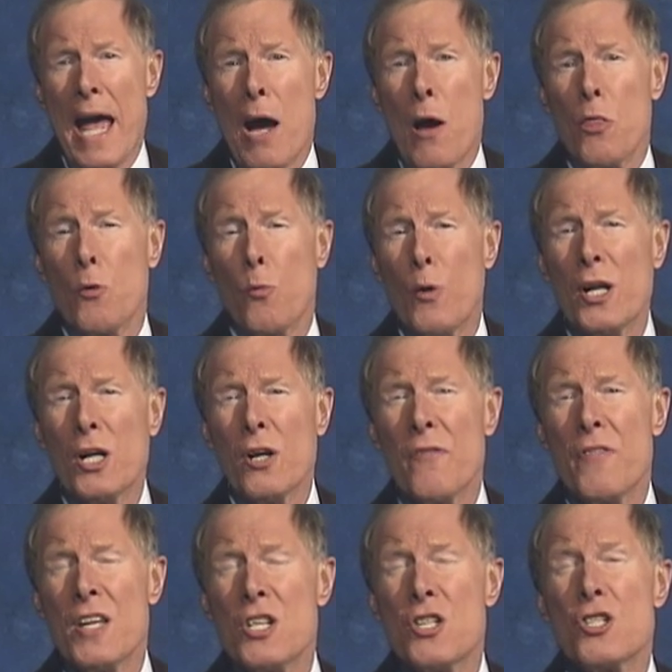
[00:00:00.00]
The winner
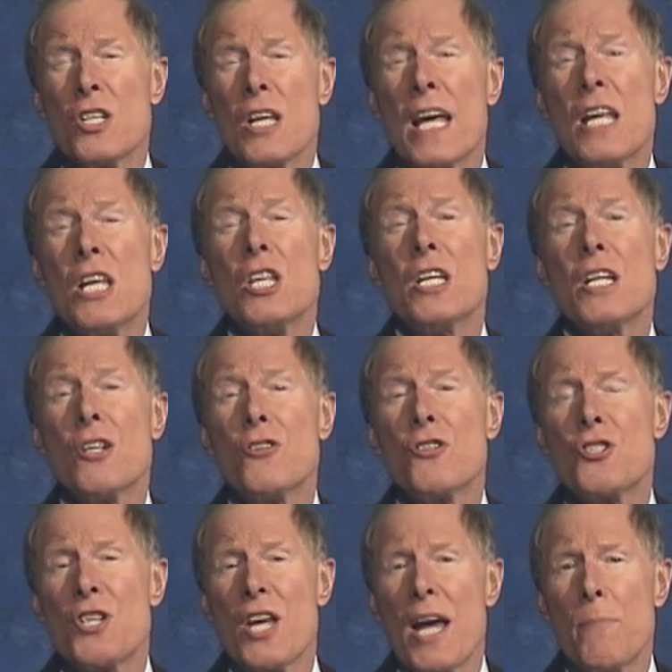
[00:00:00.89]
of this
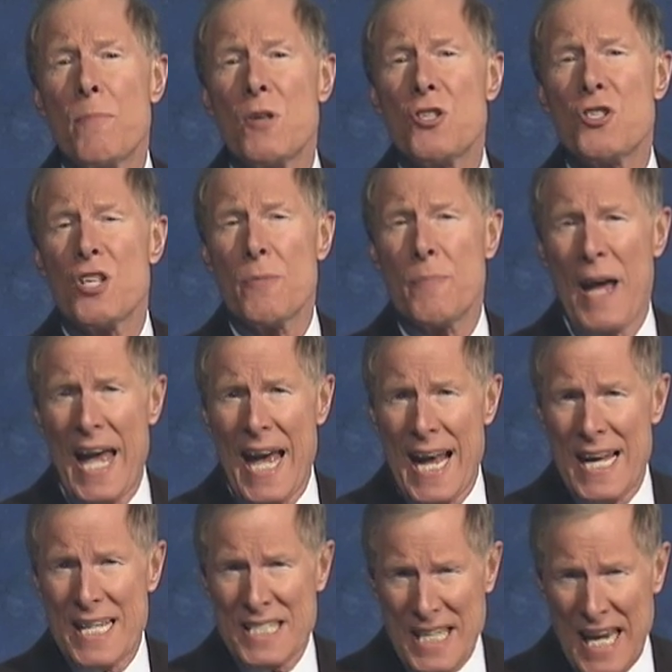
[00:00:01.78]
year's championship
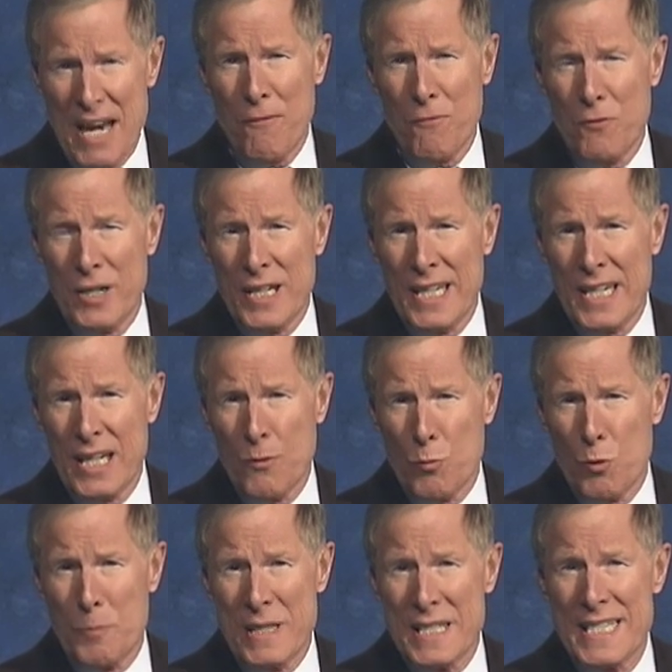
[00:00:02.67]
as every year
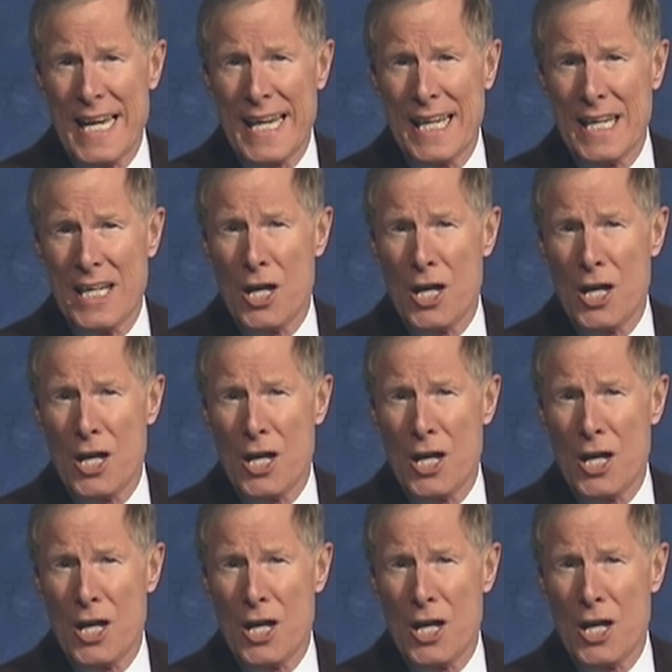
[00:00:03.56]
we'll be taking